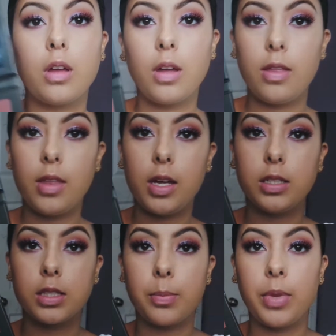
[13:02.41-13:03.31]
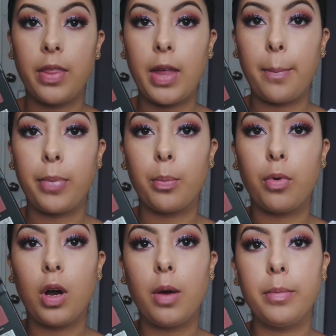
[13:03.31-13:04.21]
And then to blend that purple
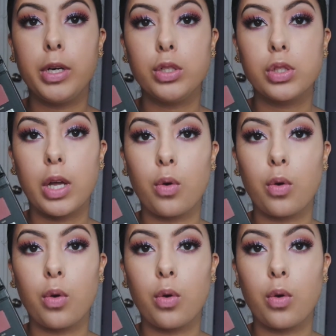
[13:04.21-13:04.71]
out, I'm going to use that